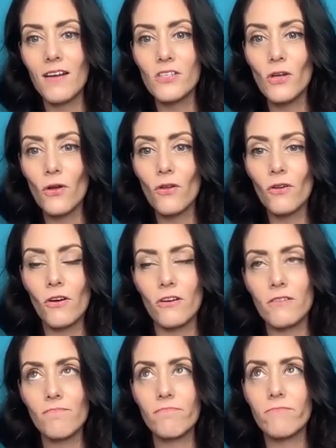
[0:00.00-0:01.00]
adult
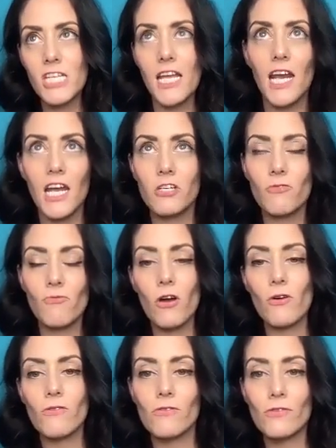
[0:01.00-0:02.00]
or teenage
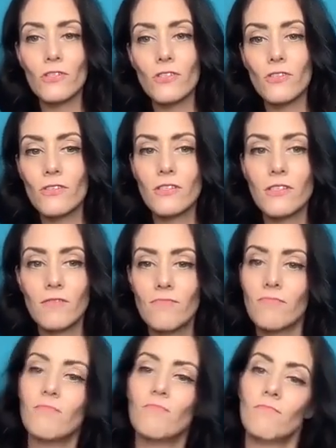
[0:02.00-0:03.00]
Rose
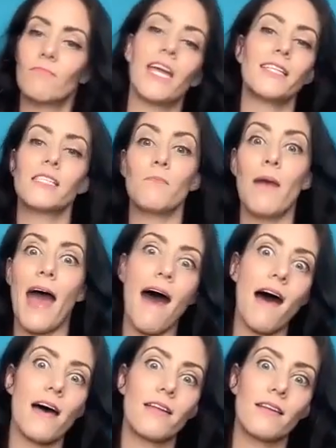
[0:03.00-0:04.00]
gets
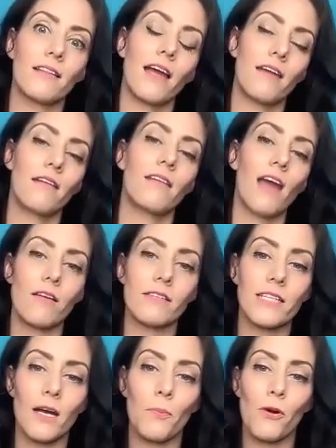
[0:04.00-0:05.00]
mad and like
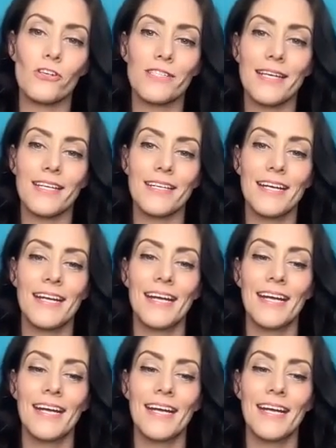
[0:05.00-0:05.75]
yells at a person,